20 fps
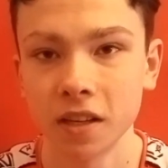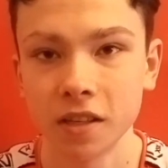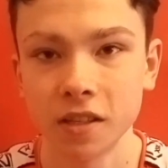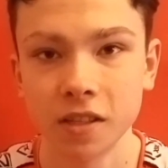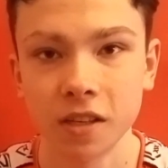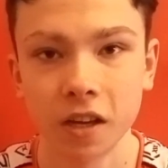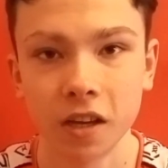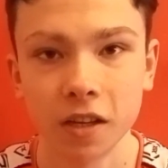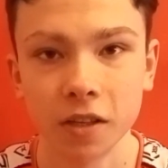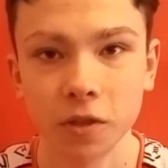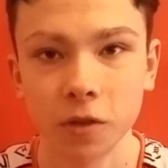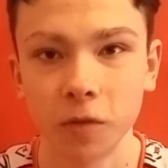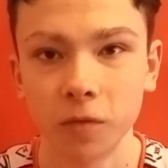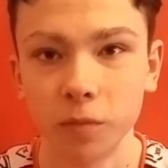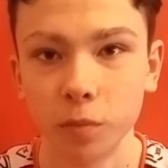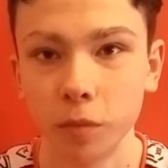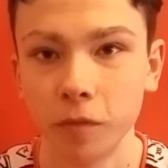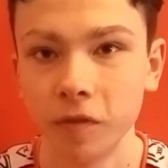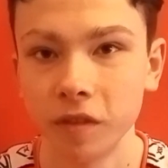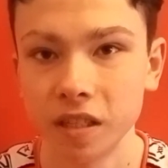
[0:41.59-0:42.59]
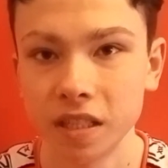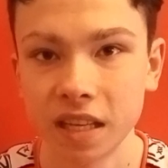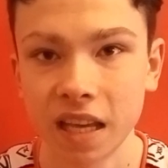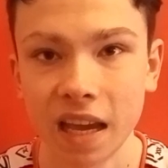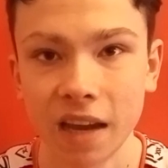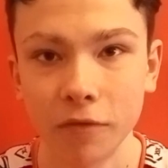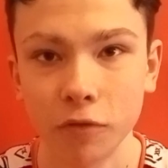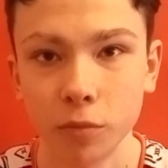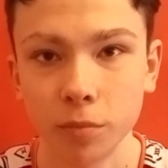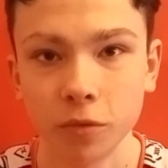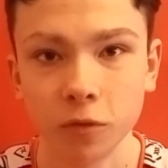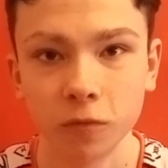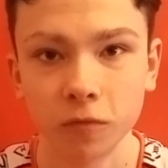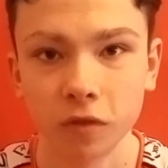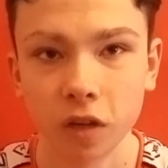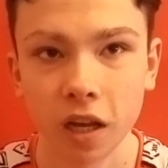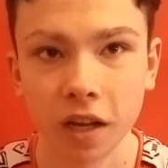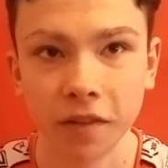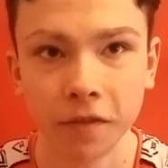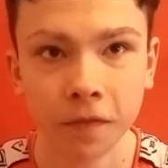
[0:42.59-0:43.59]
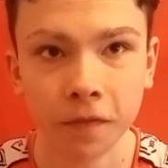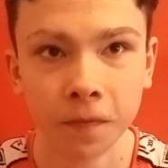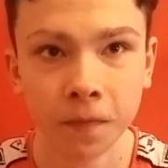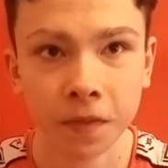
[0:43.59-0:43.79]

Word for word: They started off with a terrible run.